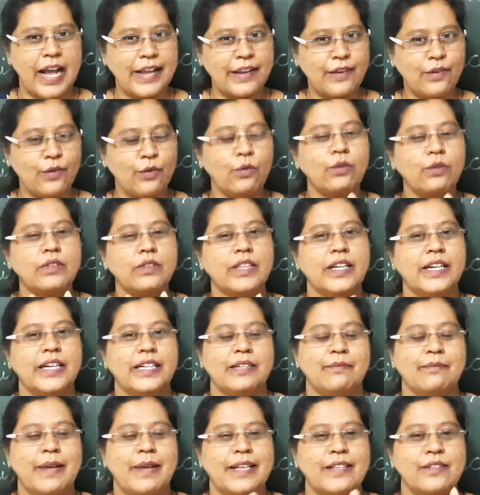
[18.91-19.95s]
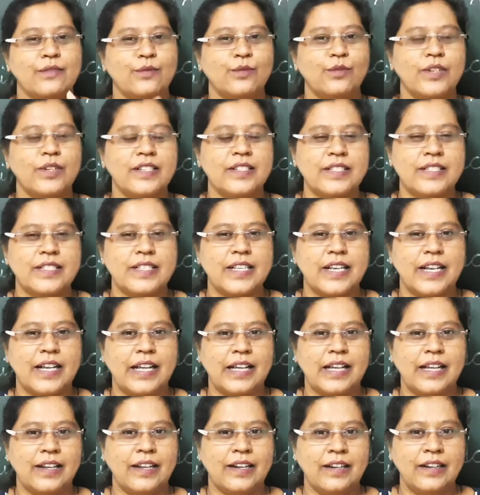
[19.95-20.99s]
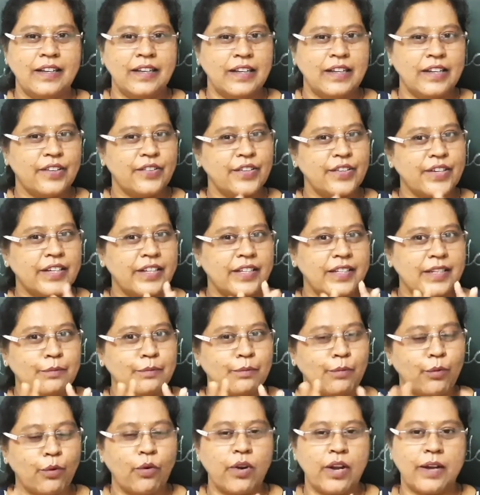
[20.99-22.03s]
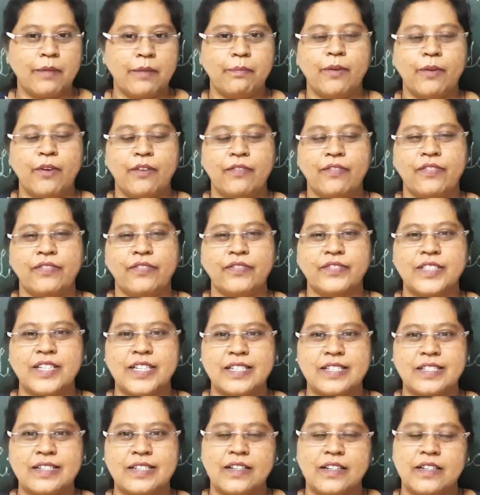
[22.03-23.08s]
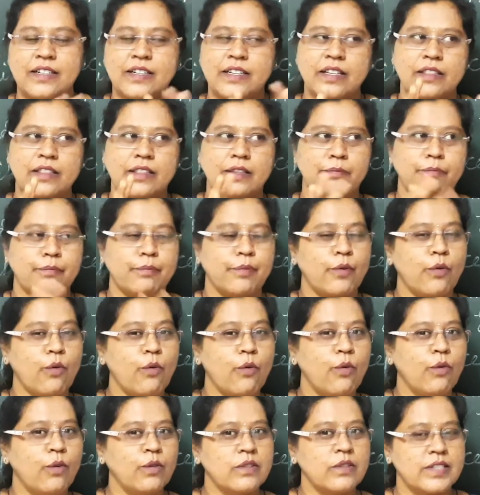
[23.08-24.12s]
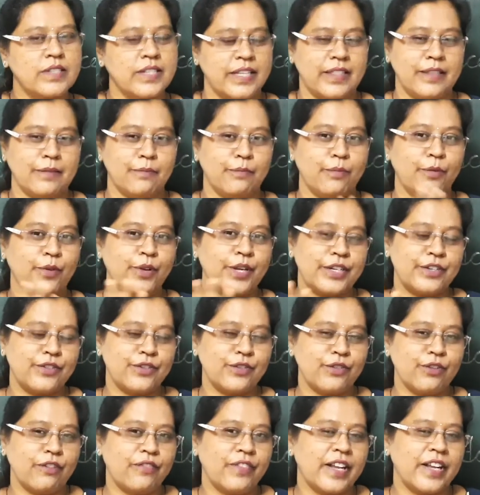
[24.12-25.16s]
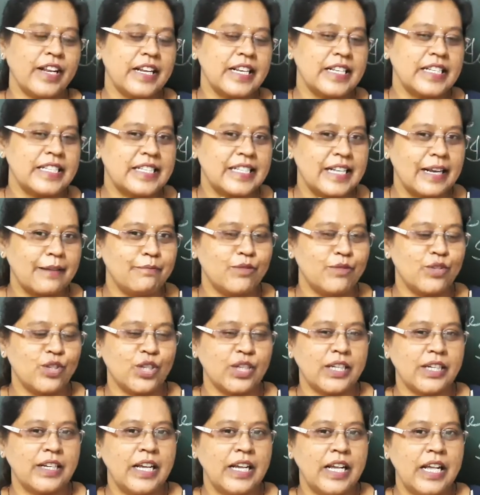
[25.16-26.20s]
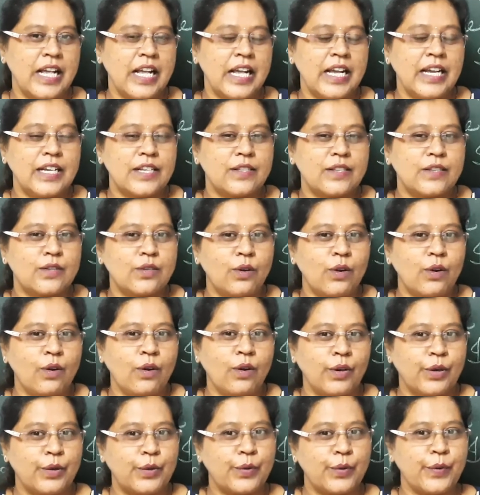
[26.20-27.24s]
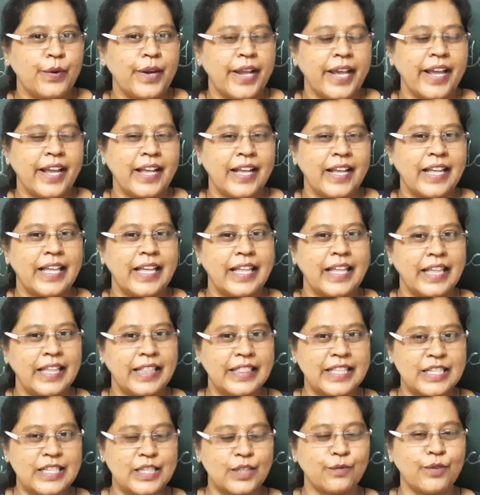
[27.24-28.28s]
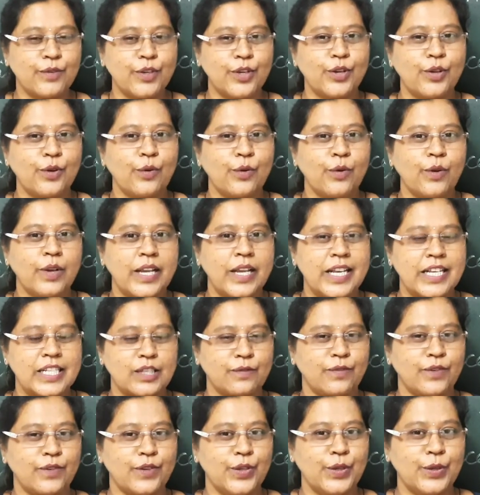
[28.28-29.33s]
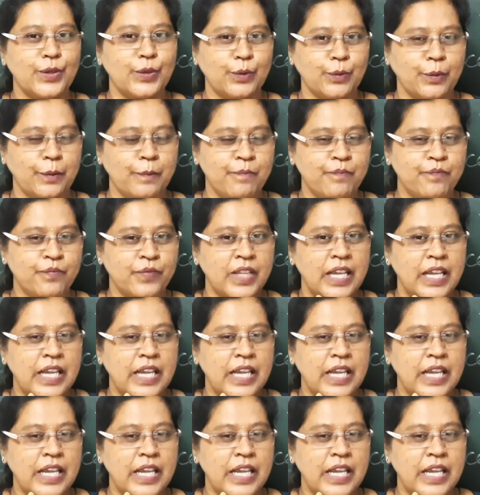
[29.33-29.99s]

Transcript: I know that my students are really bored up of just learning the prose and the poetry of English subject. So today, this video is for you.